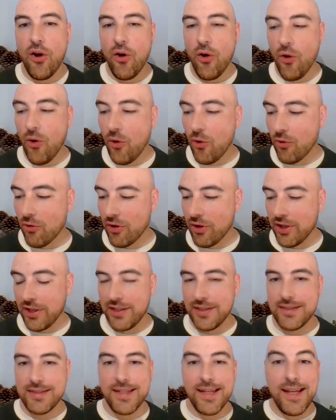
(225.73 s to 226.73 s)
All
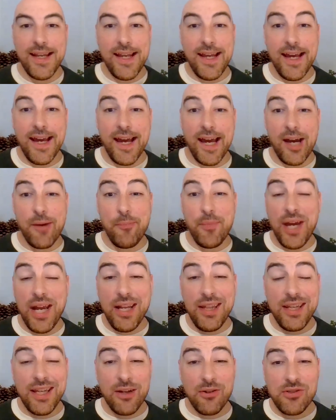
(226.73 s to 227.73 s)
right,
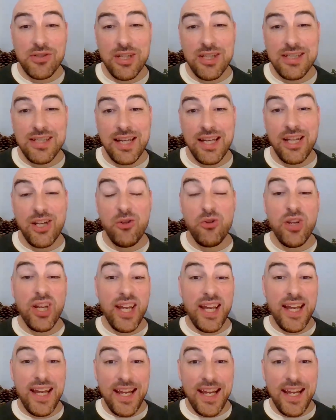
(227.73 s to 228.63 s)
anything else I need to tell you?